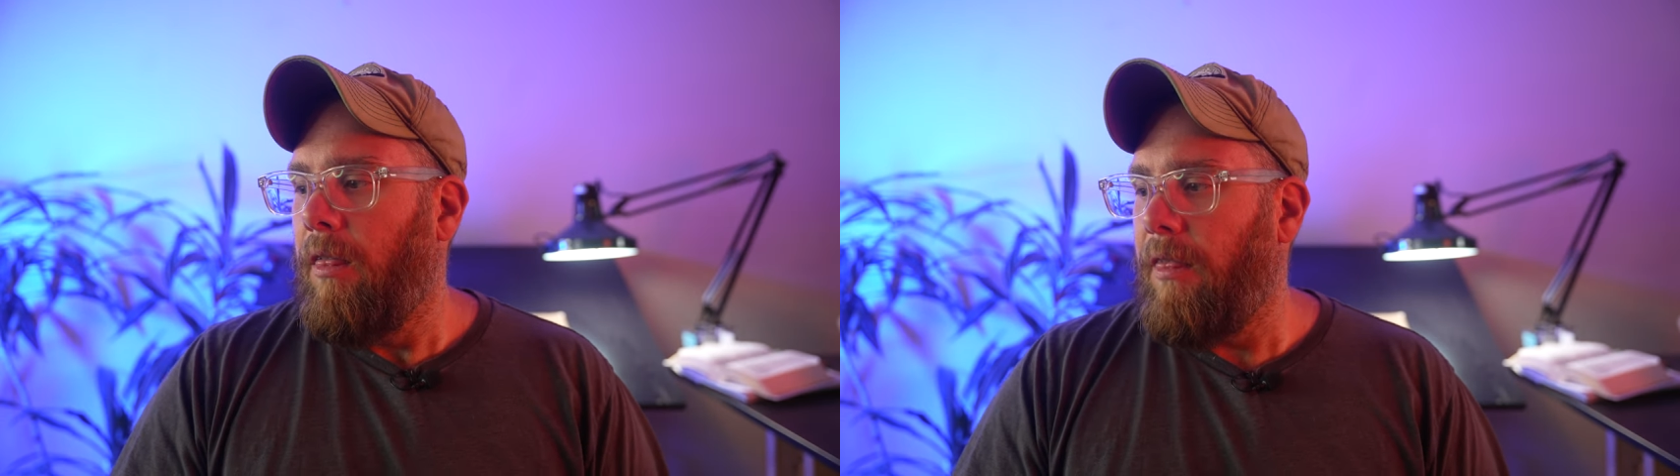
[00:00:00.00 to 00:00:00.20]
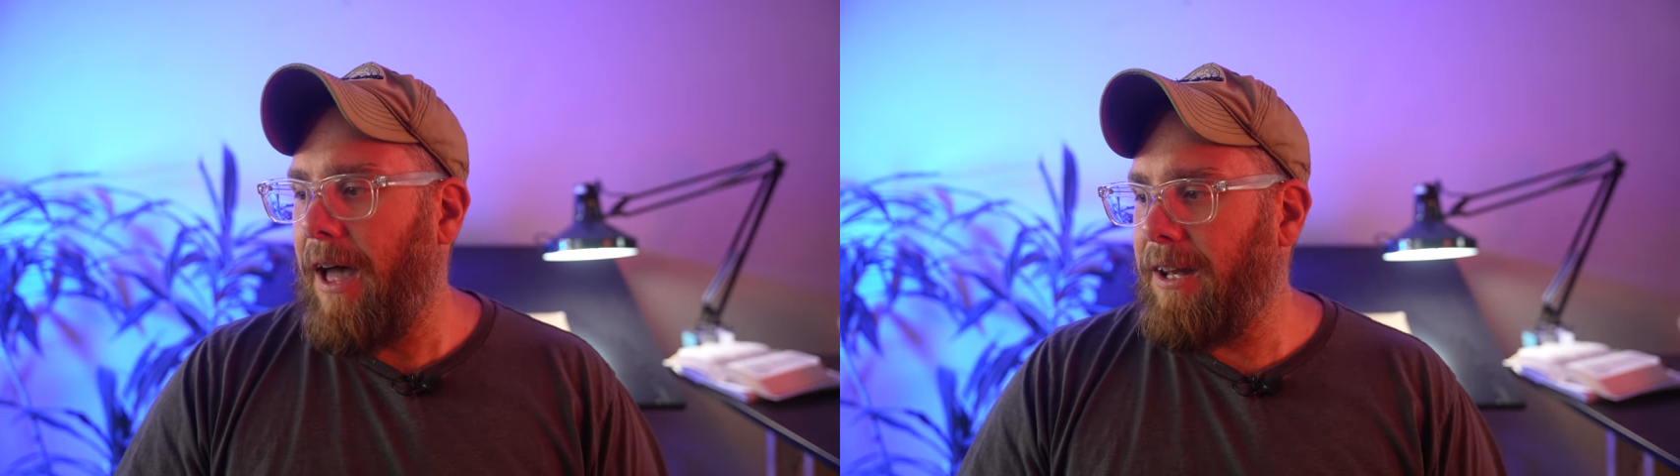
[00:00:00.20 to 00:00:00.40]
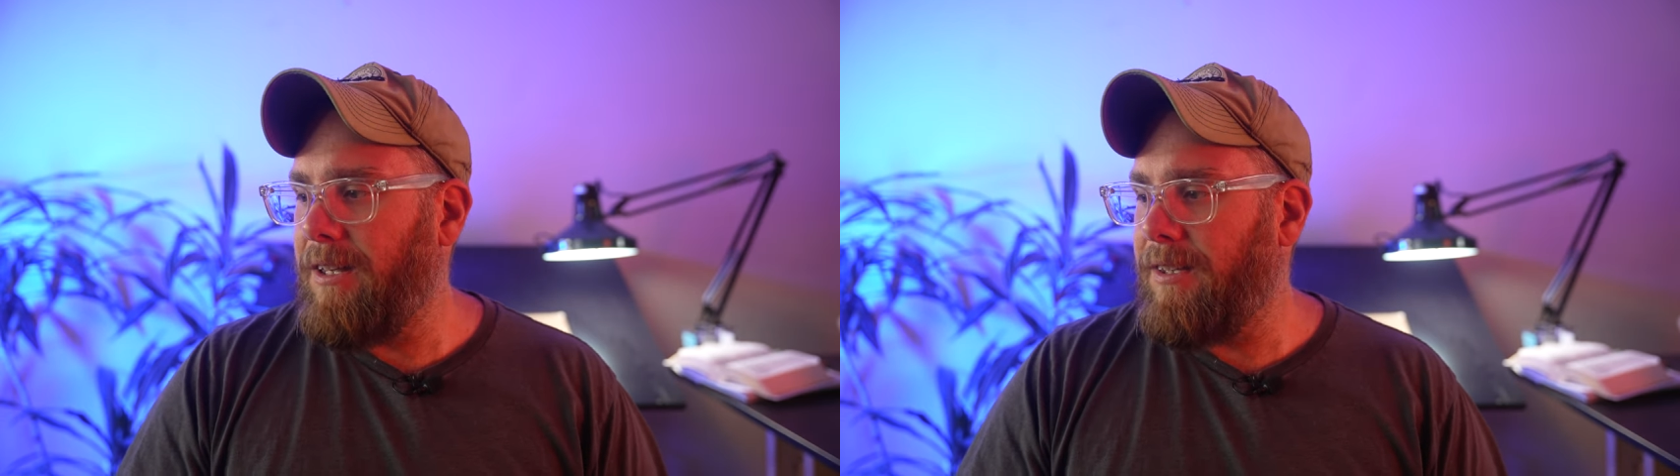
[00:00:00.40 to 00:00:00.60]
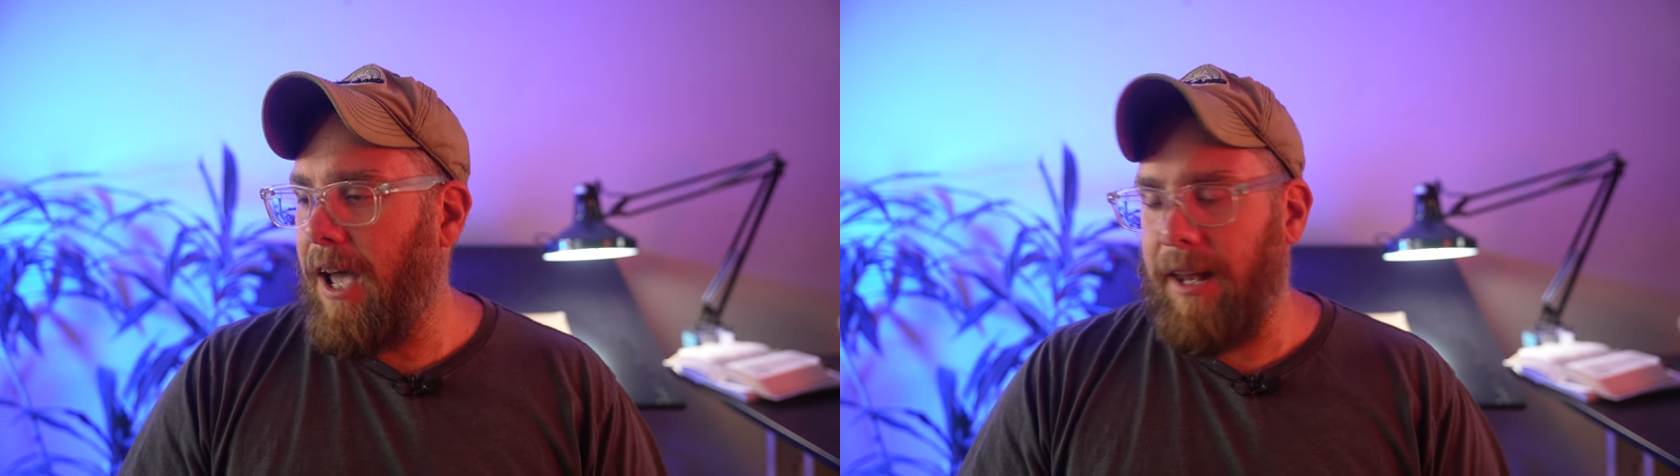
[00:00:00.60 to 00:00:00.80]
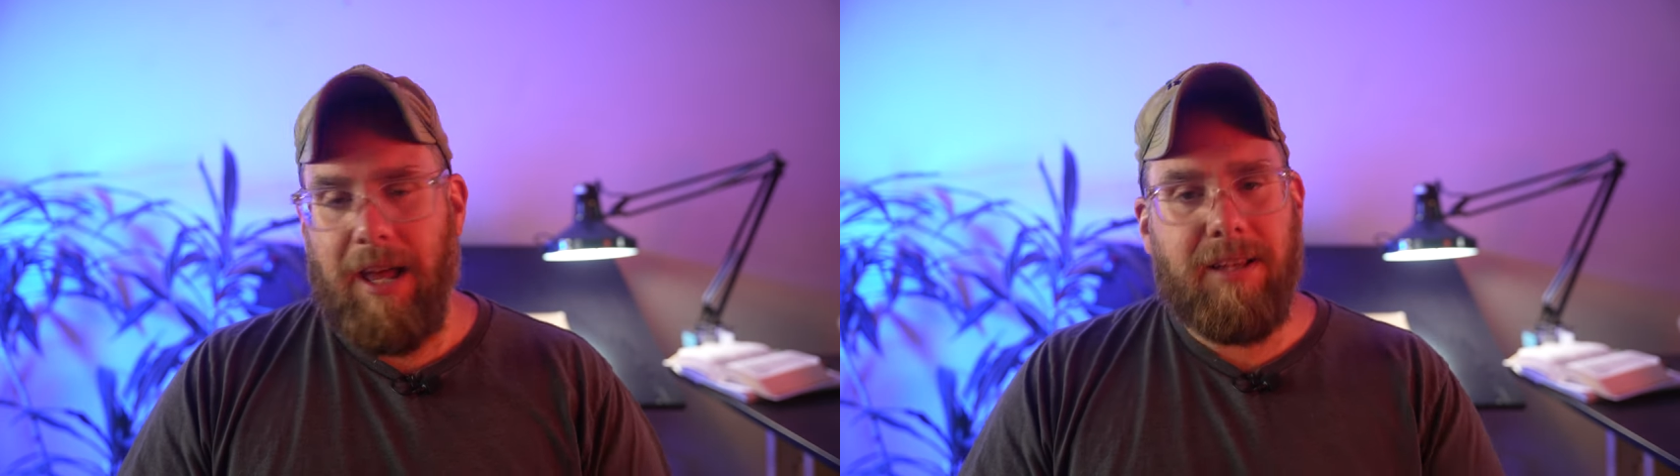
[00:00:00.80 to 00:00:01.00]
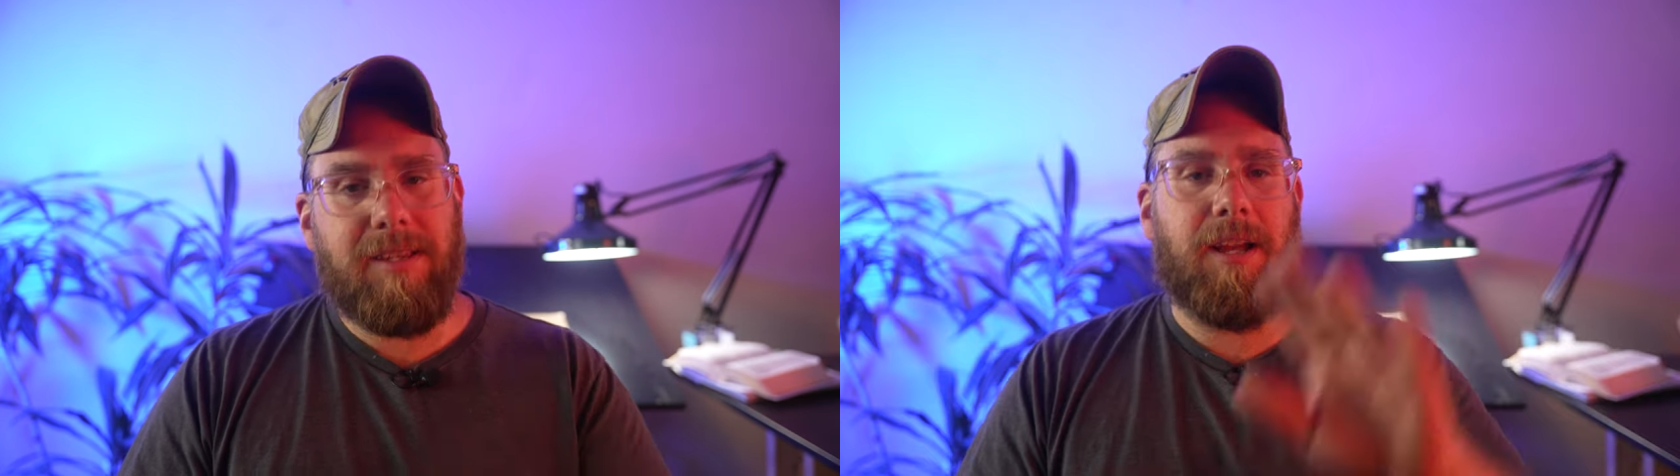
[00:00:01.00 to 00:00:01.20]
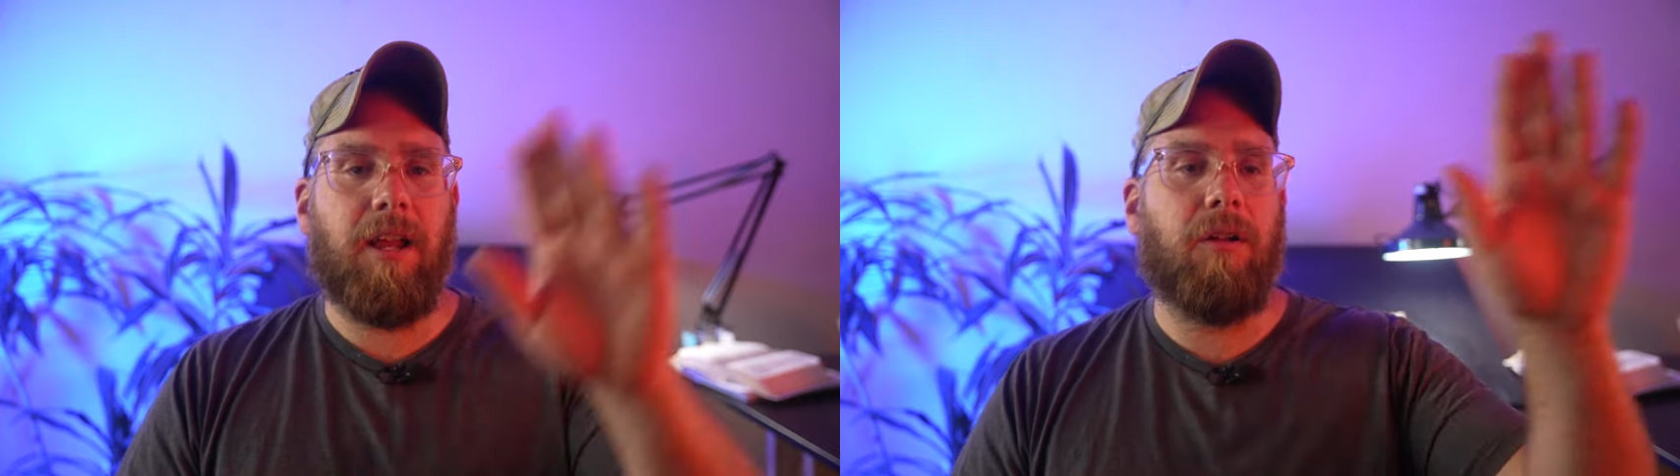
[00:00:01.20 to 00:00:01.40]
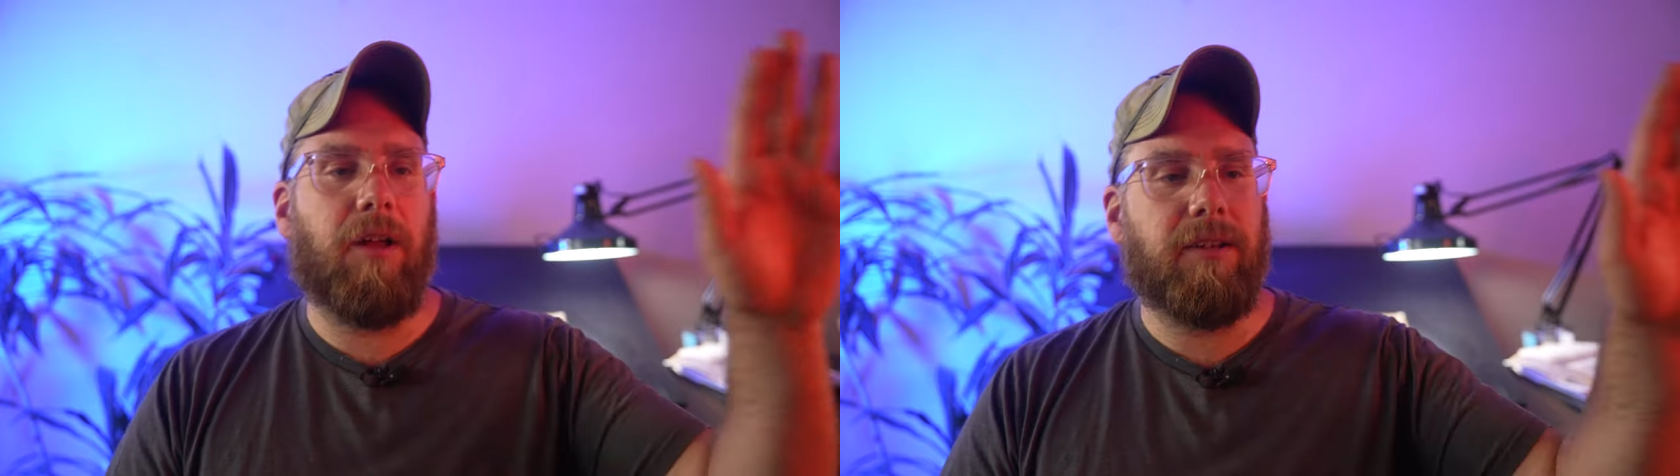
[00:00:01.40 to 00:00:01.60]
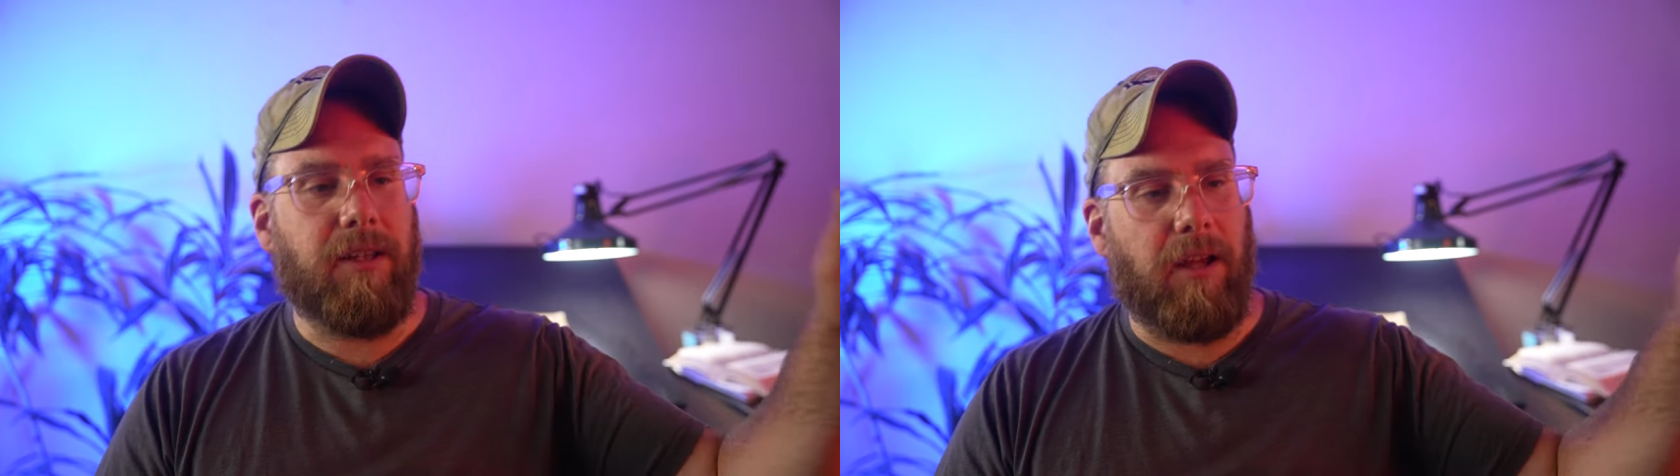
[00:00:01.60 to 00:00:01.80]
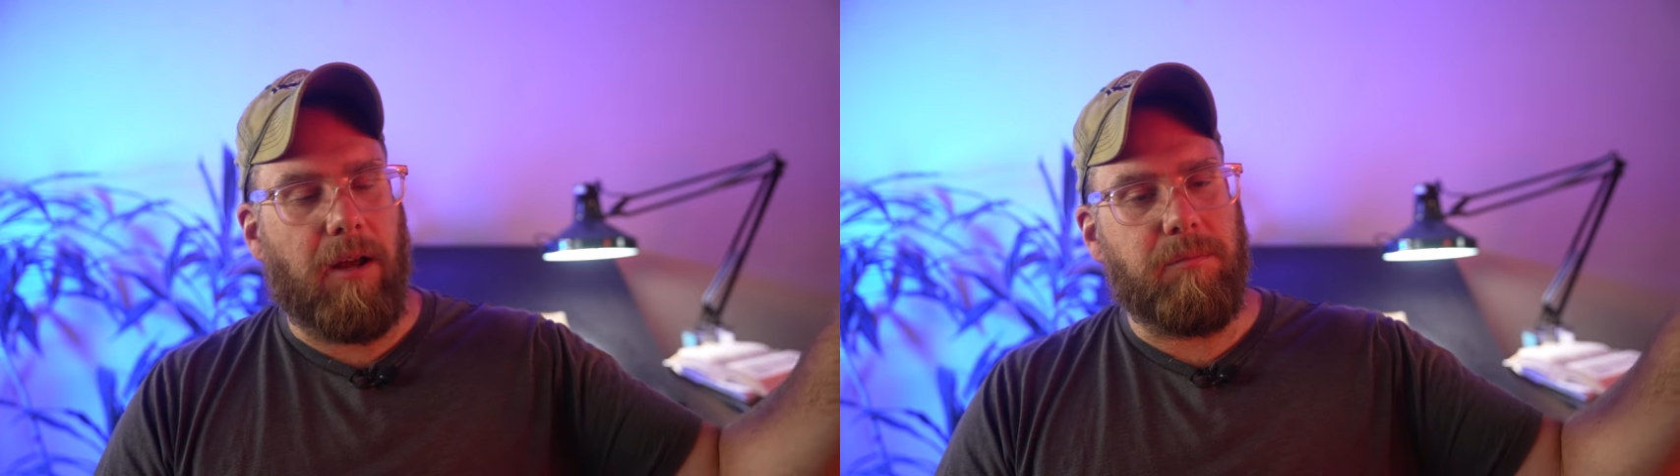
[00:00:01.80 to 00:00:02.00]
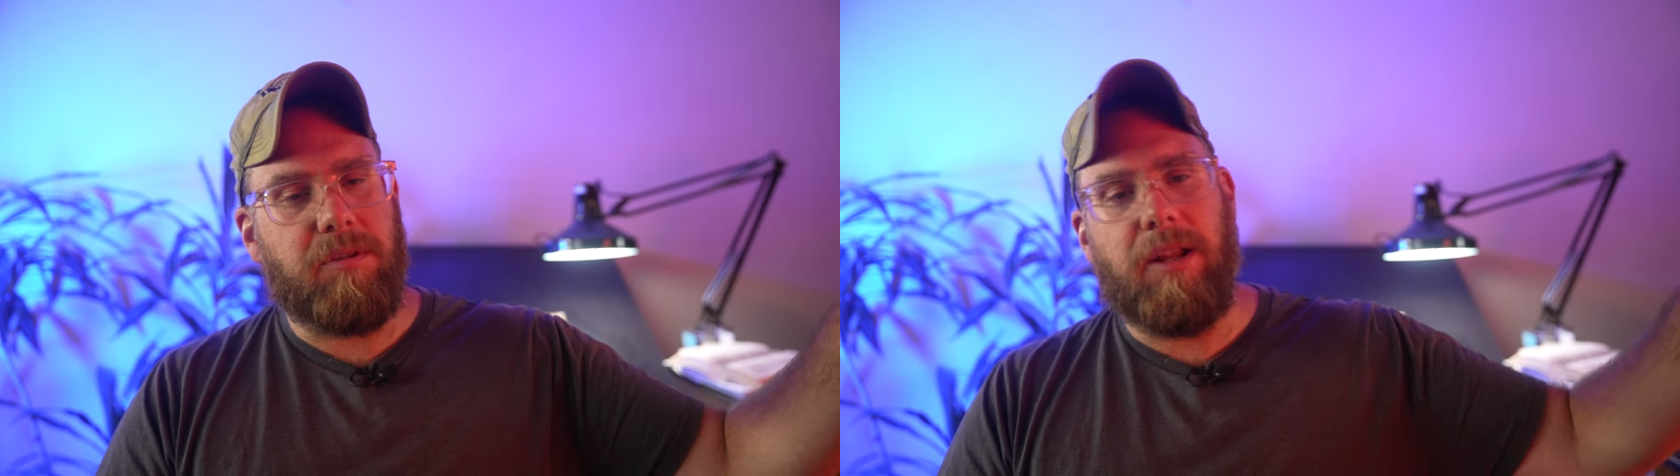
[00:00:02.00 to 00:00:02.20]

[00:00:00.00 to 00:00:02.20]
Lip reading: That is that. Not saying I don't like DMs,